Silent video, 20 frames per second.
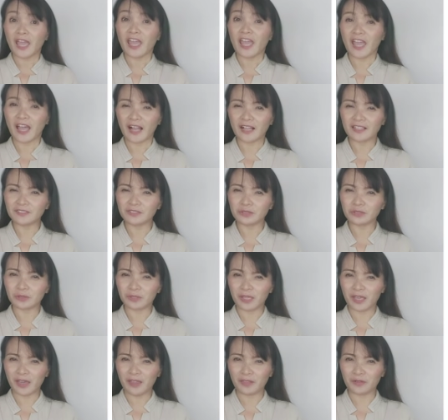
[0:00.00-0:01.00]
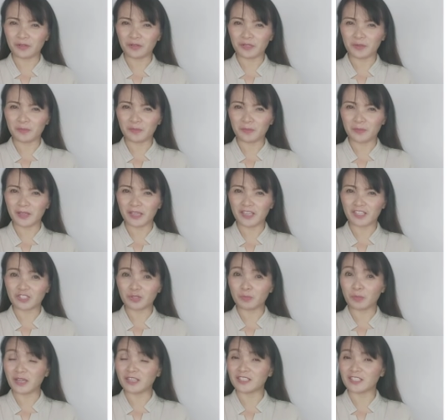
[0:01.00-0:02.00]
Held together in
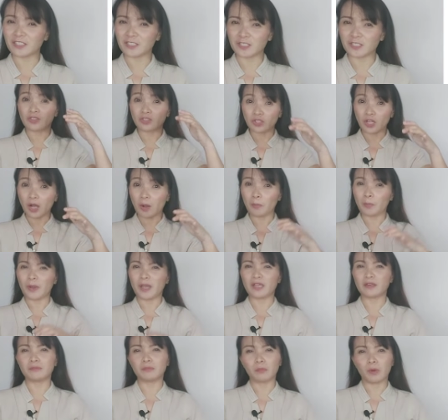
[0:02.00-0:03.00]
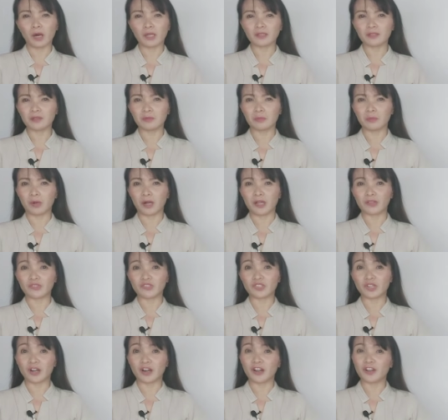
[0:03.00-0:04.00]
place by the top and bottom
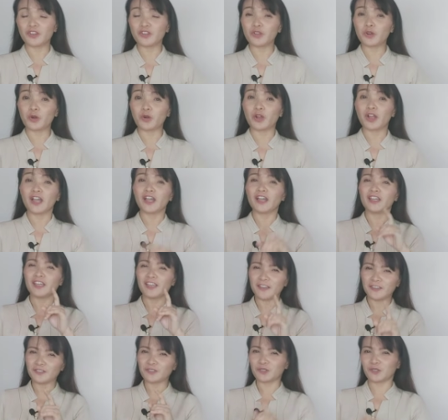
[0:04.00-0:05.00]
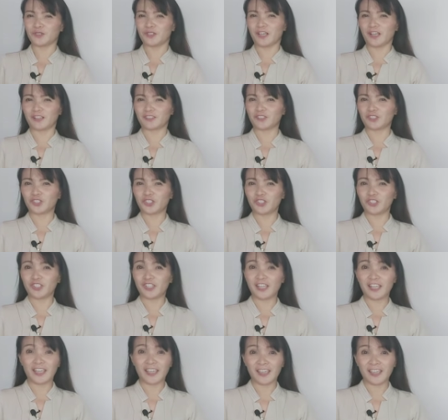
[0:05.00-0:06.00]
bonds are your
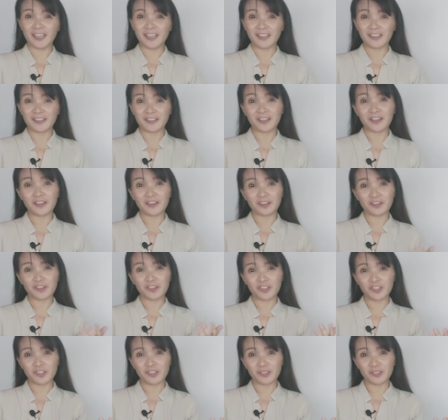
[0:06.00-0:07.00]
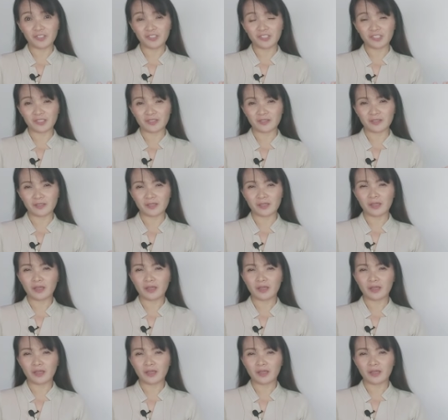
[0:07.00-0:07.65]
introduction and conclusion.